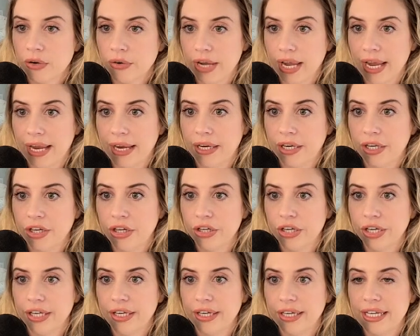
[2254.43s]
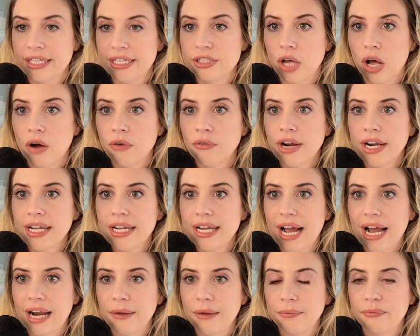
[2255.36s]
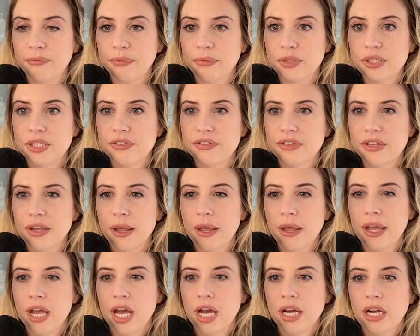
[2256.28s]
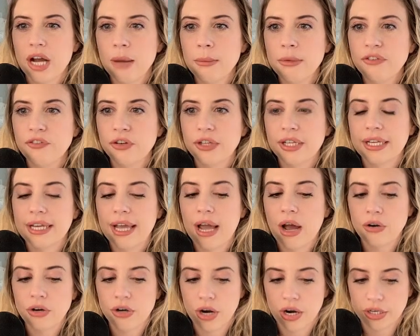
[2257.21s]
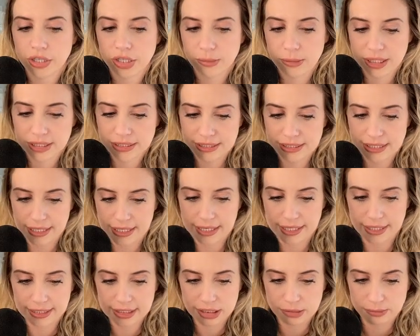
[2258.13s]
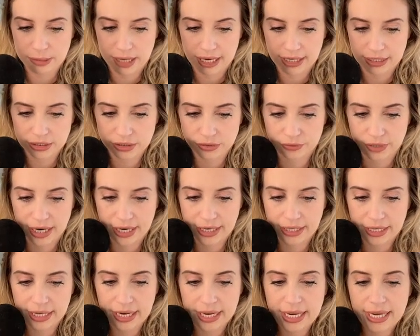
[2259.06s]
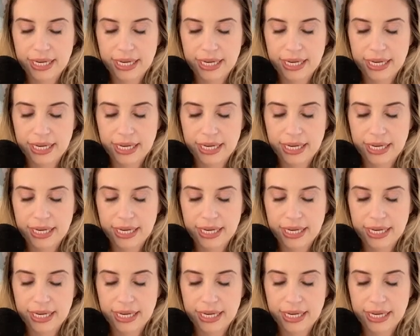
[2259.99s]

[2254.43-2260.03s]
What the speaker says: Okay, good. He's already kind of coming for the counter arguments that he expects, right?